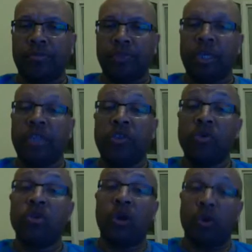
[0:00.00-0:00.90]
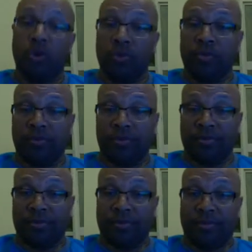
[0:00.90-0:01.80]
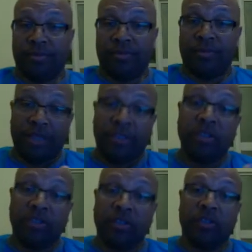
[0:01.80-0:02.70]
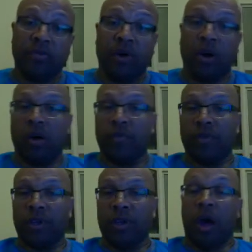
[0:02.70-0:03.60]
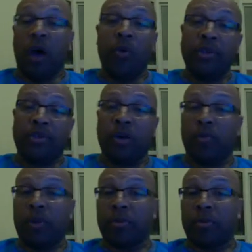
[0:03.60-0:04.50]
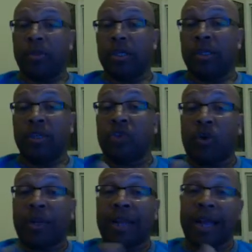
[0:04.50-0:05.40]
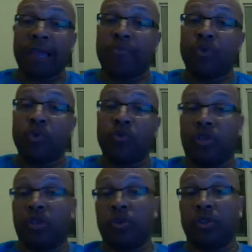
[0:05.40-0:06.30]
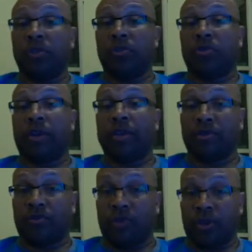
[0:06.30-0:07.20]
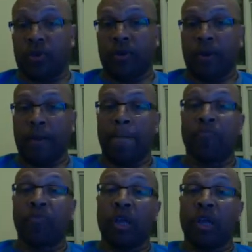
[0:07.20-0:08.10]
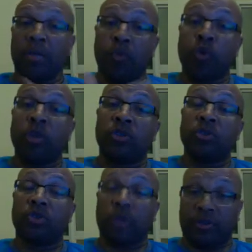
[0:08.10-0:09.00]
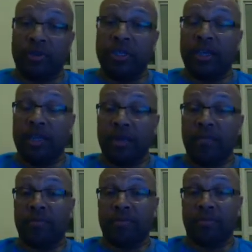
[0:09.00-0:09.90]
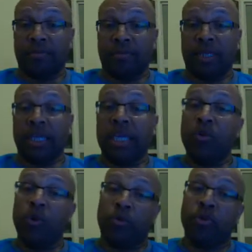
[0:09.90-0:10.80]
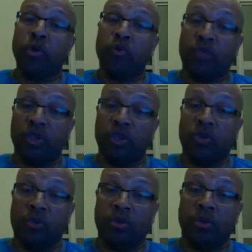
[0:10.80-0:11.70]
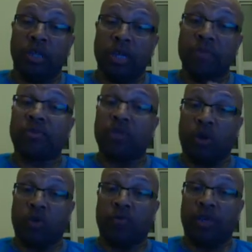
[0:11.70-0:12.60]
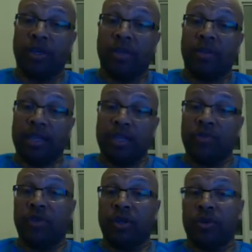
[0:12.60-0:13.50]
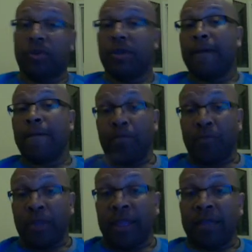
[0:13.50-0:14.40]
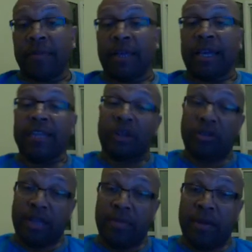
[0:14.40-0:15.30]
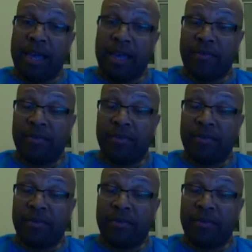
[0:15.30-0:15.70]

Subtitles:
And you'll know that Jesus is involved. I always tell people, there's no way that I can prove to you that Jesus Christ is real. But once you start seeking him, he will prove to you himself that he's real. And that's all the time that I have.